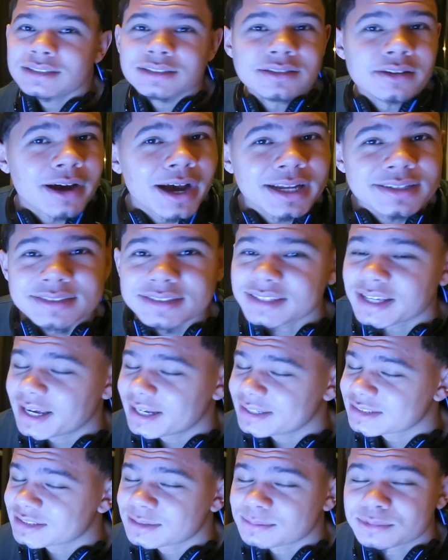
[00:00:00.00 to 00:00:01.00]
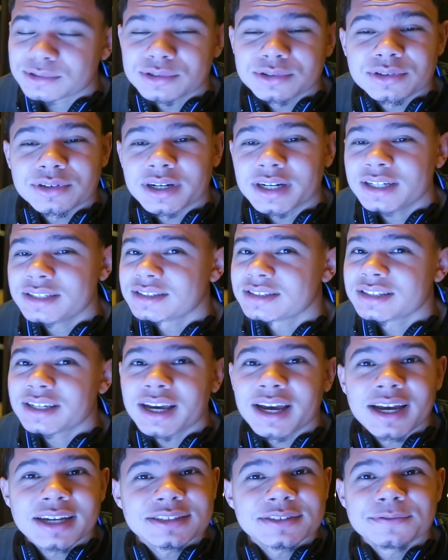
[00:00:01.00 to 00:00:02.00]
Yo, I just had some
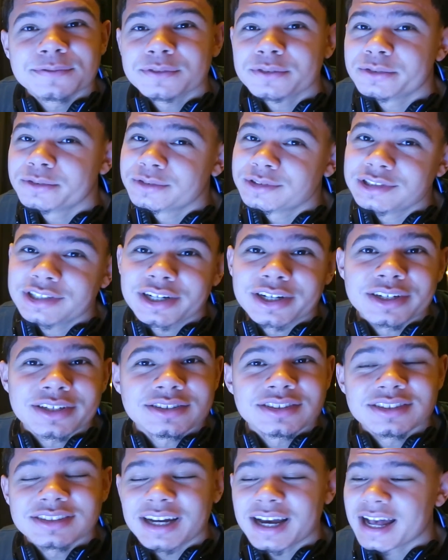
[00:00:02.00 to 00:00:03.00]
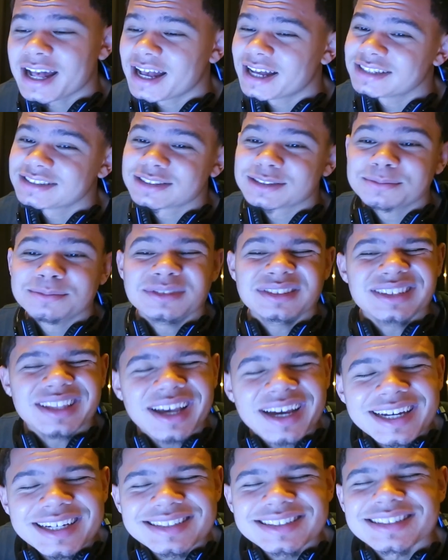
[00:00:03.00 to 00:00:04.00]
crazy ass food, yo. I had some
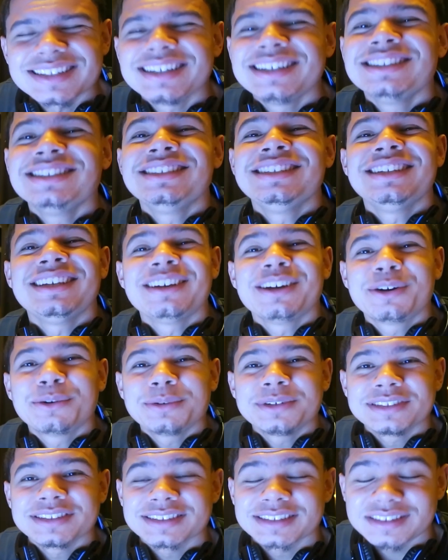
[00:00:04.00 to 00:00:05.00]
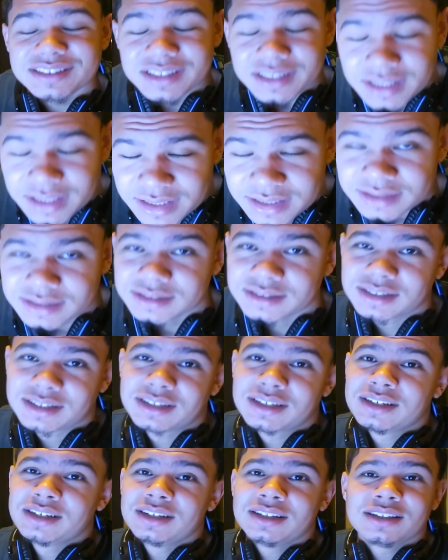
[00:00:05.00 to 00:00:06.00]
nice Indian cuisine.
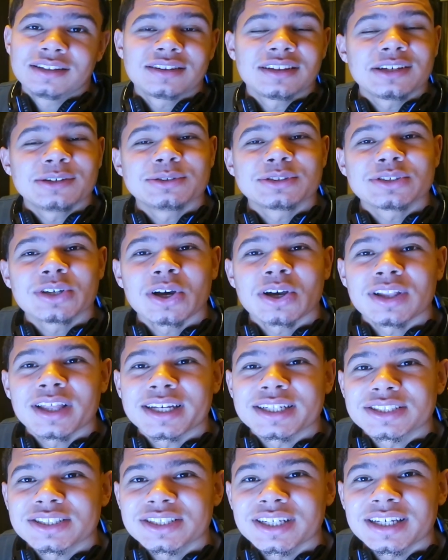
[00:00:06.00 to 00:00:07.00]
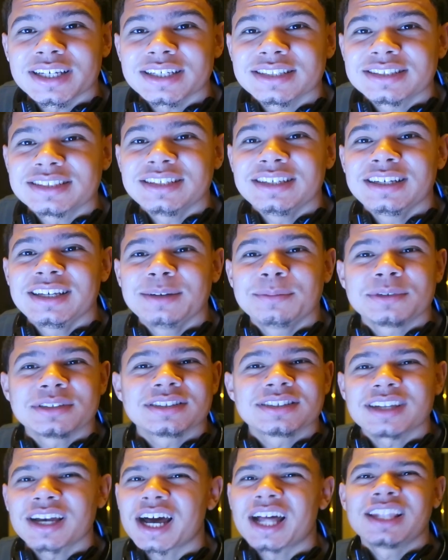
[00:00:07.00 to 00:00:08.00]
I think it was called like chicken tikka
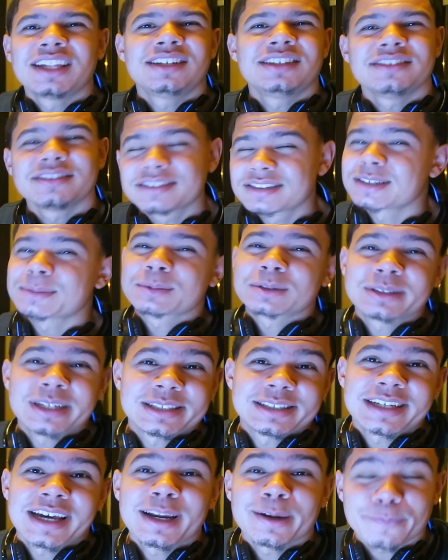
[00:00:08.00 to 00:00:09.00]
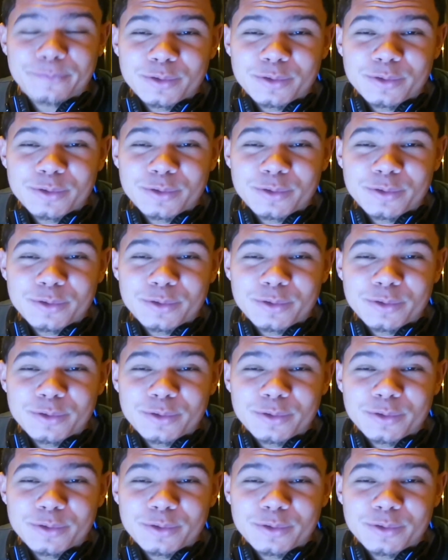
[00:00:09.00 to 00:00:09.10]
masala or something like that.